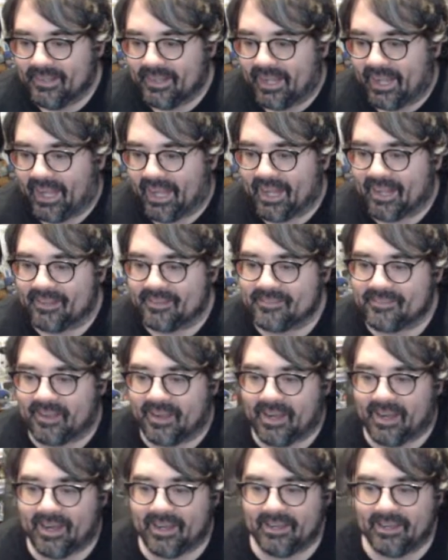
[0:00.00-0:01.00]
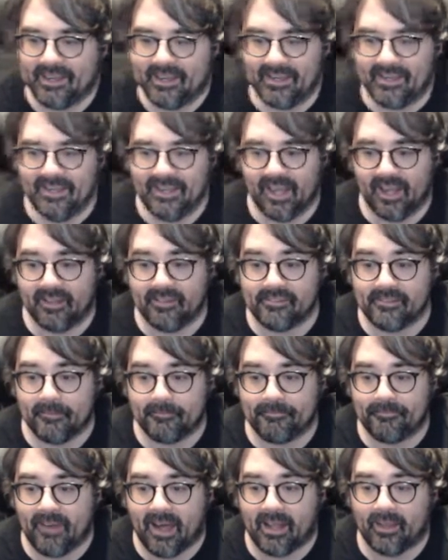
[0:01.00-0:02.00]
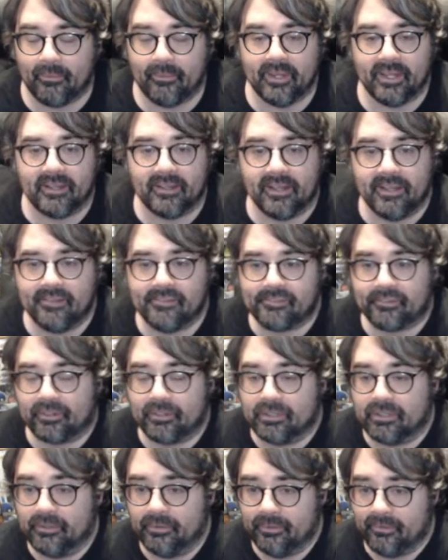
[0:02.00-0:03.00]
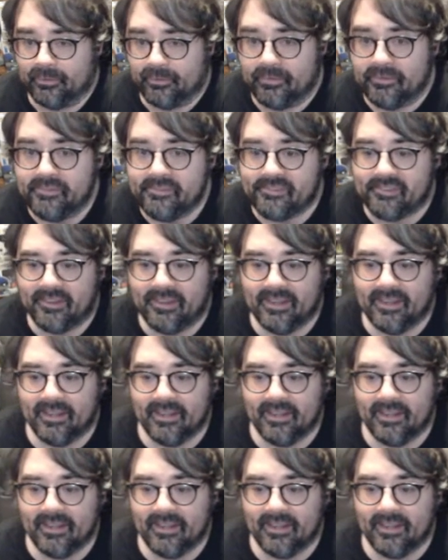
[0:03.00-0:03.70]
and he ends up following these clues